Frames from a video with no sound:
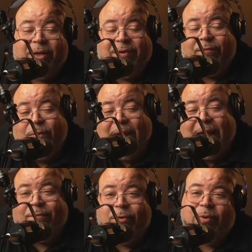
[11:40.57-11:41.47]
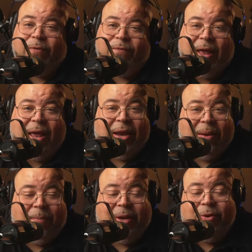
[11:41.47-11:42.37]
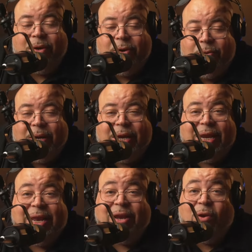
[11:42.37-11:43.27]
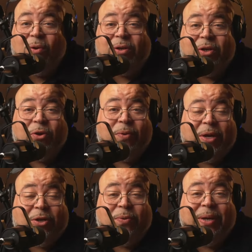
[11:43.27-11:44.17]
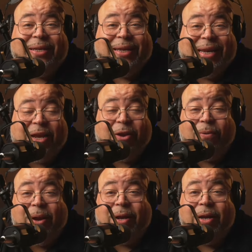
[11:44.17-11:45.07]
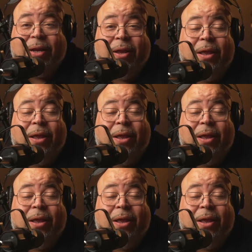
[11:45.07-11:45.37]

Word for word: If you have to, it's fine. I mean, you, you'll get it as long as the green screen is lit correctly.